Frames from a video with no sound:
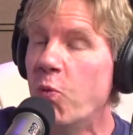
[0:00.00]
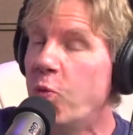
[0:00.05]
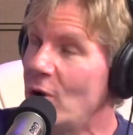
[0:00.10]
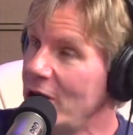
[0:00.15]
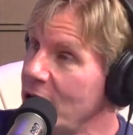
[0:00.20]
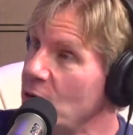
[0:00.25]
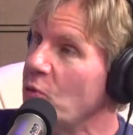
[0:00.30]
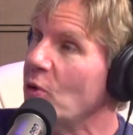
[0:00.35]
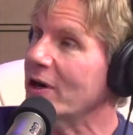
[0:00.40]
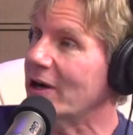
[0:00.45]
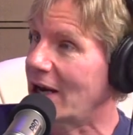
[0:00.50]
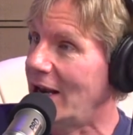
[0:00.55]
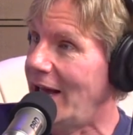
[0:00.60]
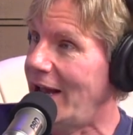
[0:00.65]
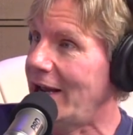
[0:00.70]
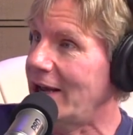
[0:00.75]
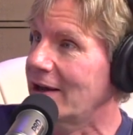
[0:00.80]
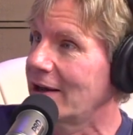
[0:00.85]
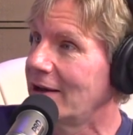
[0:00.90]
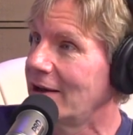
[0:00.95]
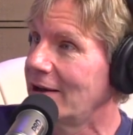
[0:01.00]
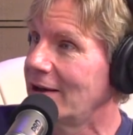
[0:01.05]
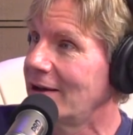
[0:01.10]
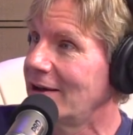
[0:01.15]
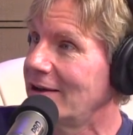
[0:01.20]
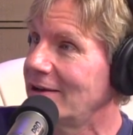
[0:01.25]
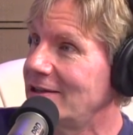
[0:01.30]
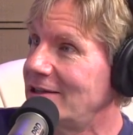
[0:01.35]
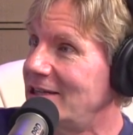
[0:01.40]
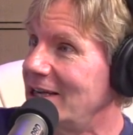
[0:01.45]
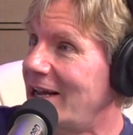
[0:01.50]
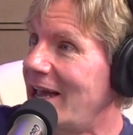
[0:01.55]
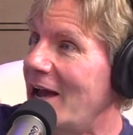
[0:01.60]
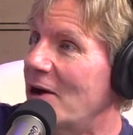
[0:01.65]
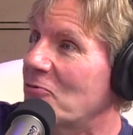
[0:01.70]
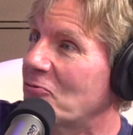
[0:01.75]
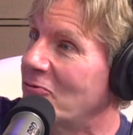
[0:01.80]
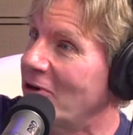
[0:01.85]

we would like to get